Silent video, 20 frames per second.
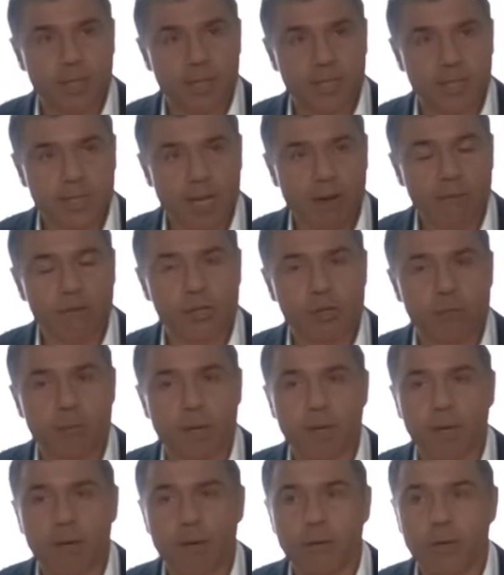the
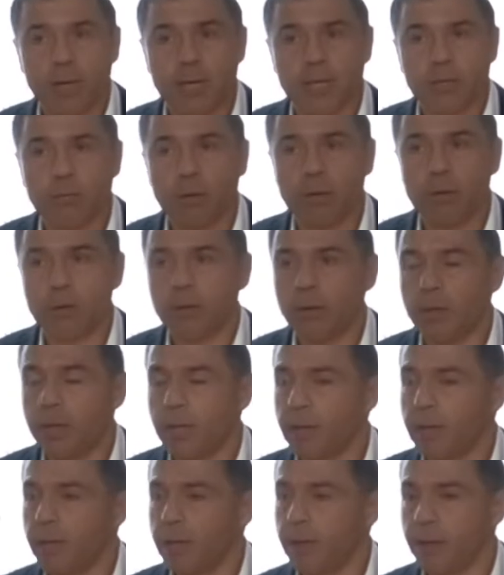establishment, realized, well,
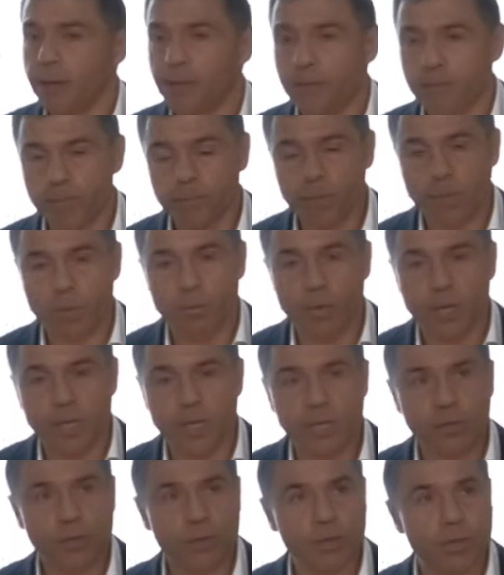we
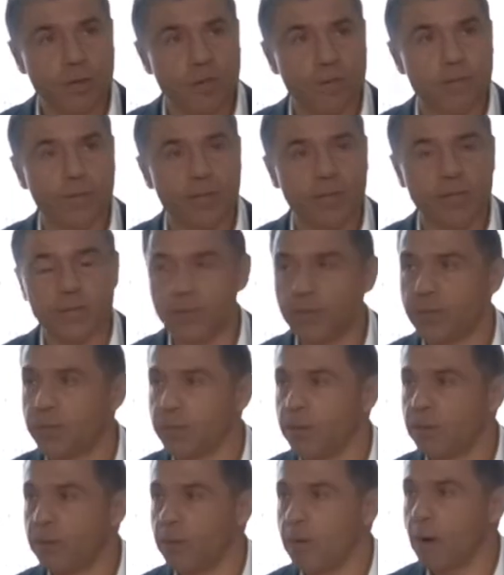need to
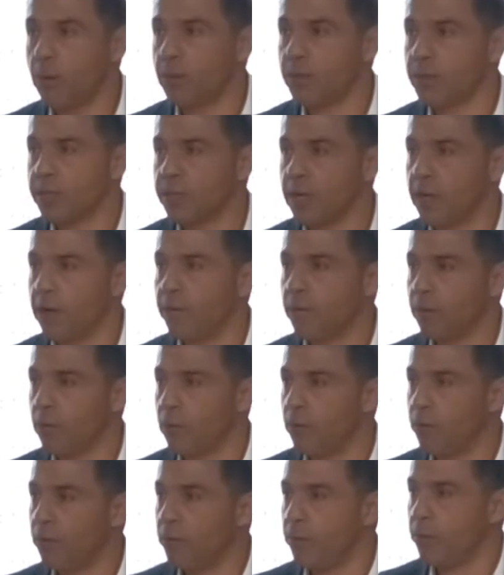convince ourselves
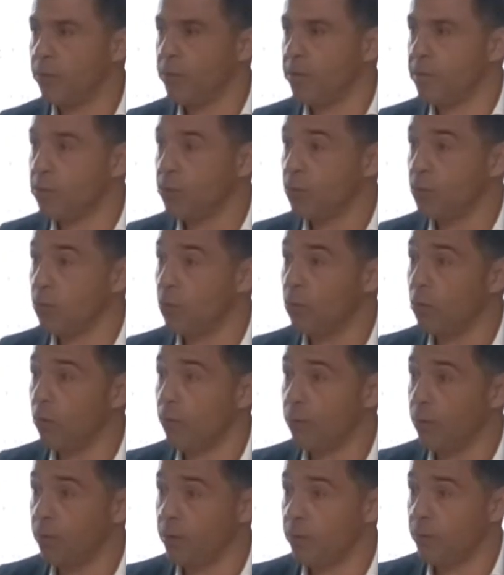of this tool
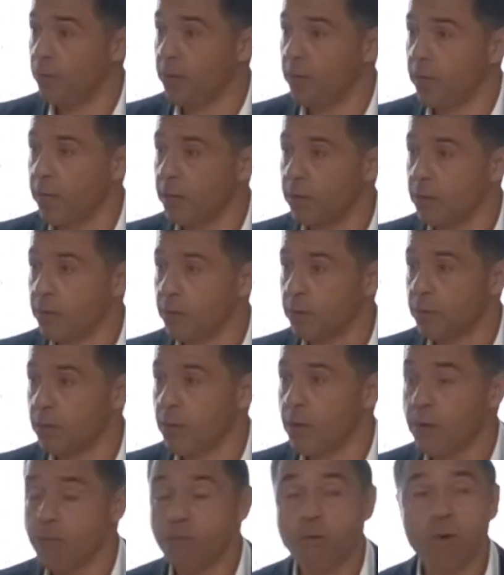of codifications.
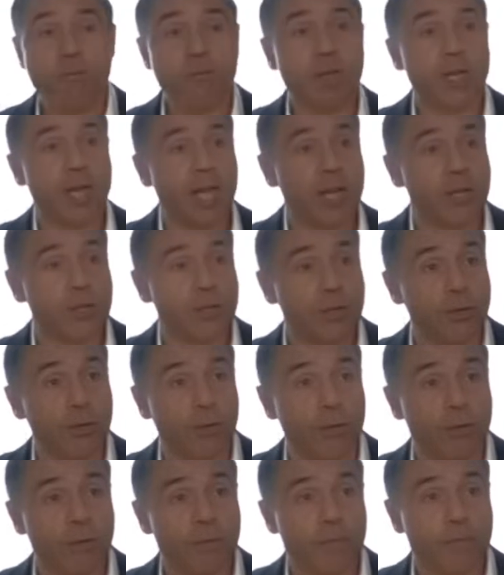What we can
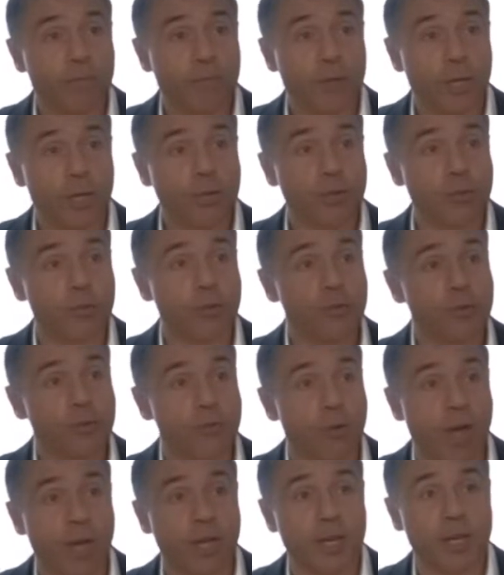do is to
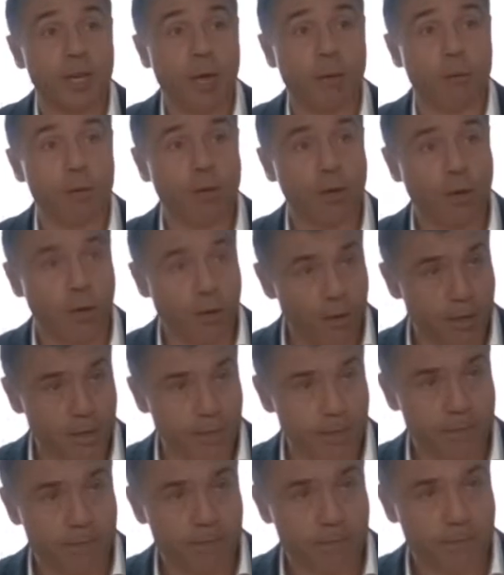try it in our
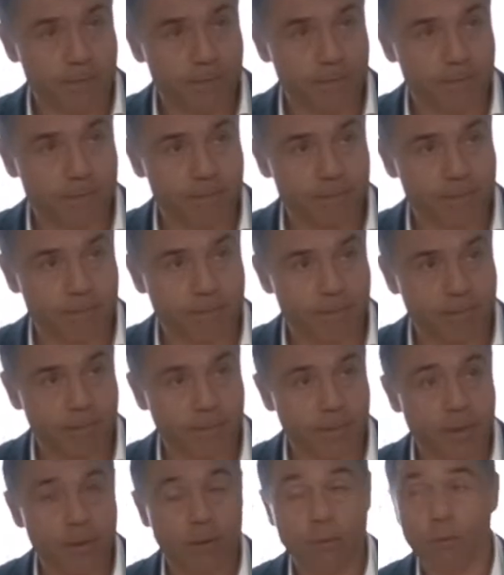colonies.
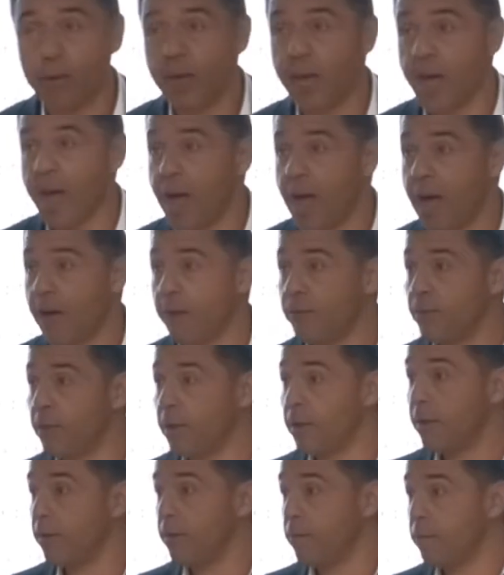We have
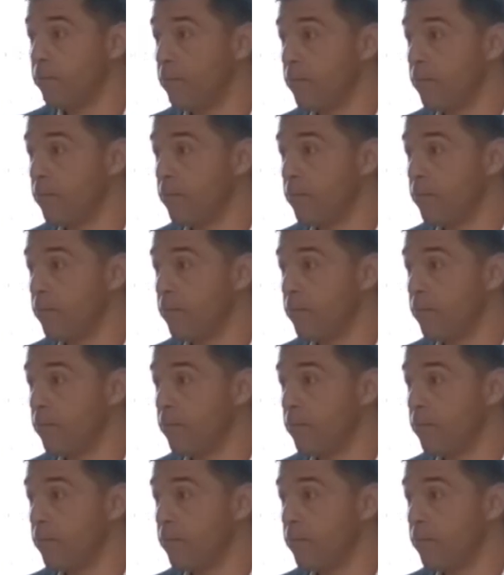the